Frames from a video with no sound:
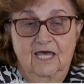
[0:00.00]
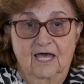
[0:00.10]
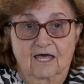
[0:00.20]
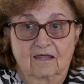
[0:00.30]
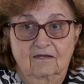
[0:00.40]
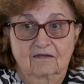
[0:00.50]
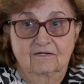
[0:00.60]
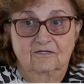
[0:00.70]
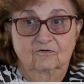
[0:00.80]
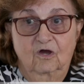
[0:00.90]

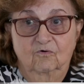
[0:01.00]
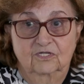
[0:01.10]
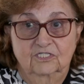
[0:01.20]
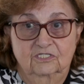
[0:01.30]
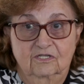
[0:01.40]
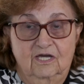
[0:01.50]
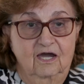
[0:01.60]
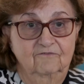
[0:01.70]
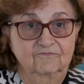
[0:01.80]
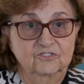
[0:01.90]
and you go into the
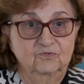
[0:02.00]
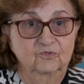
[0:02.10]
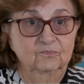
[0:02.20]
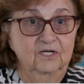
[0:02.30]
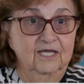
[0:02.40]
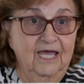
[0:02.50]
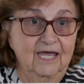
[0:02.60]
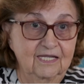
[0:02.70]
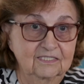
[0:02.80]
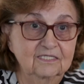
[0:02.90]
conference room, and
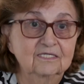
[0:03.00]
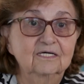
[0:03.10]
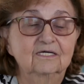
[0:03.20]
again,